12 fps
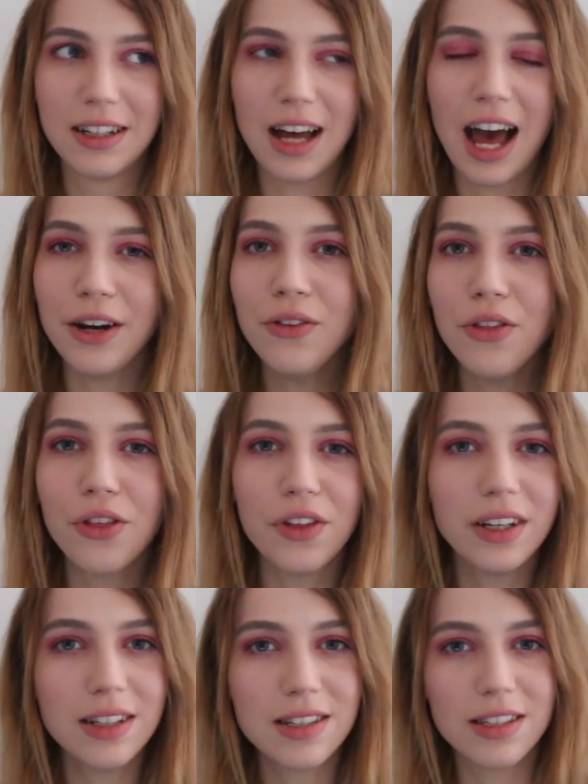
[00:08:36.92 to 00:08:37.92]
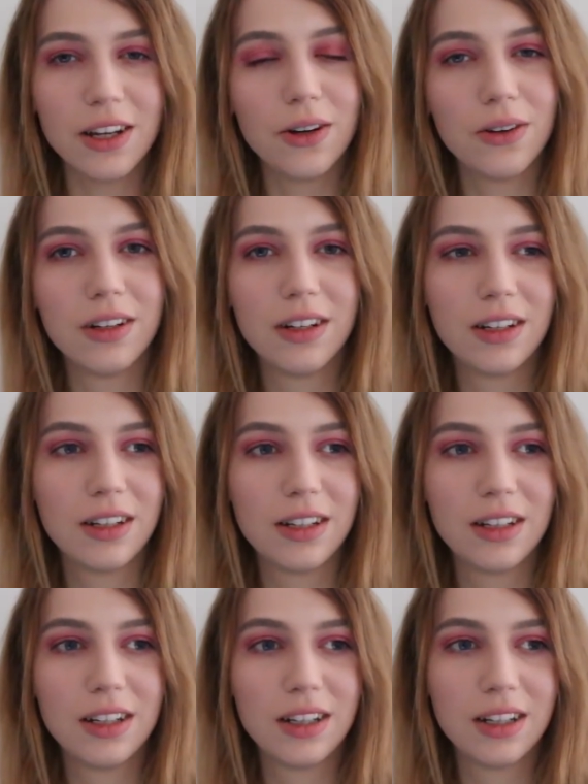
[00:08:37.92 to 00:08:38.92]
I don't think so.
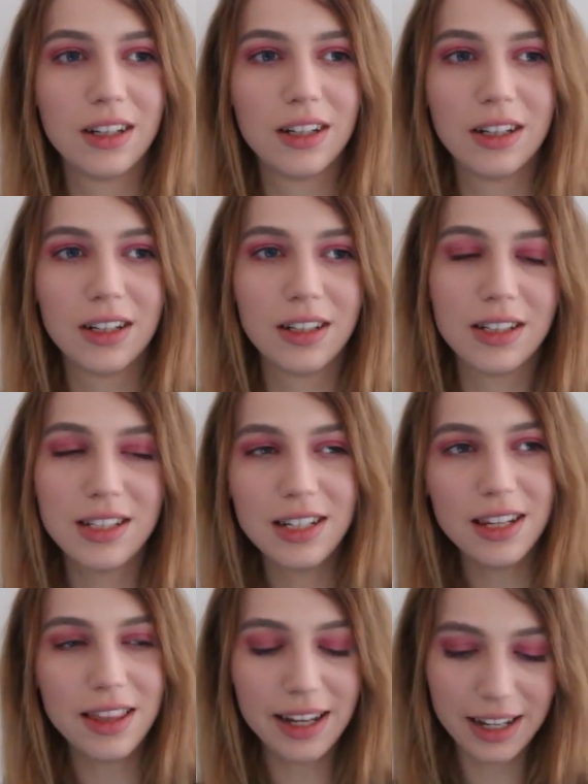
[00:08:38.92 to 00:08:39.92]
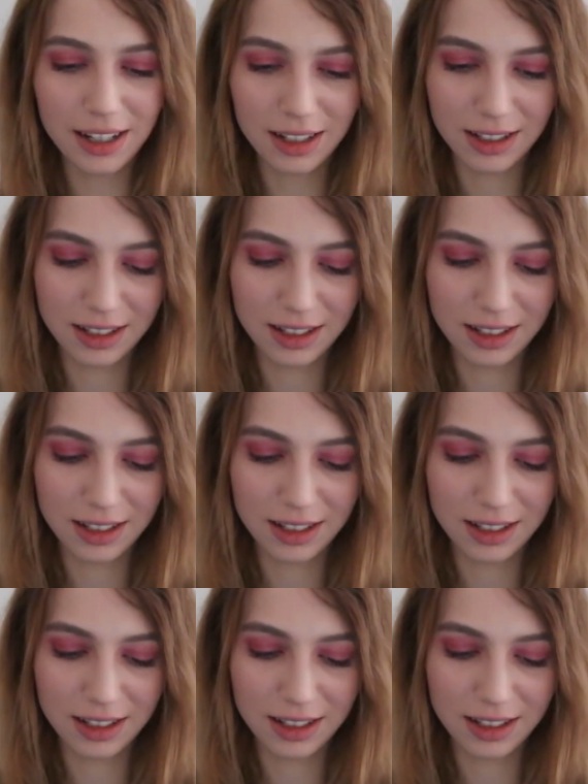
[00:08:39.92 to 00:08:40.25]
Didn't they,